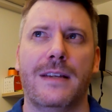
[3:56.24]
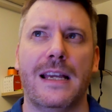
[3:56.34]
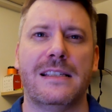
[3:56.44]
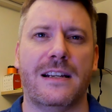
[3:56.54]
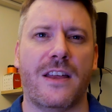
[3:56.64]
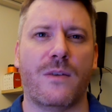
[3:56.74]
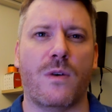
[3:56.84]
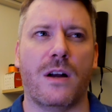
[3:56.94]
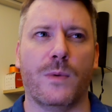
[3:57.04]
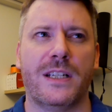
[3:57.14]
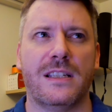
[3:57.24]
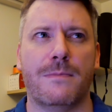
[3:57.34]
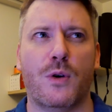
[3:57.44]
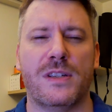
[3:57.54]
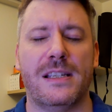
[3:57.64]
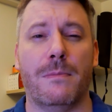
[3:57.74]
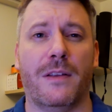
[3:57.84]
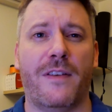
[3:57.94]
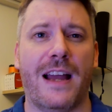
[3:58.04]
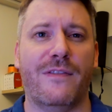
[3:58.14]
is another one, which is a more
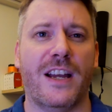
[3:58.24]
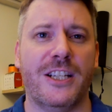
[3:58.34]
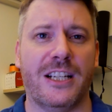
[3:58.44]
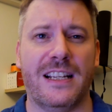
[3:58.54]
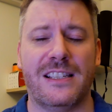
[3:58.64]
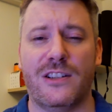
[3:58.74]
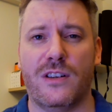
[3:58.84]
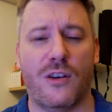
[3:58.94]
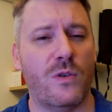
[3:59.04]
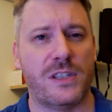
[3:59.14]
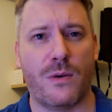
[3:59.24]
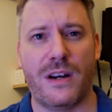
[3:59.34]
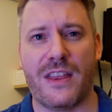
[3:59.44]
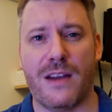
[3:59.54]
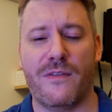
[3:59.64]
simplified version. It's also another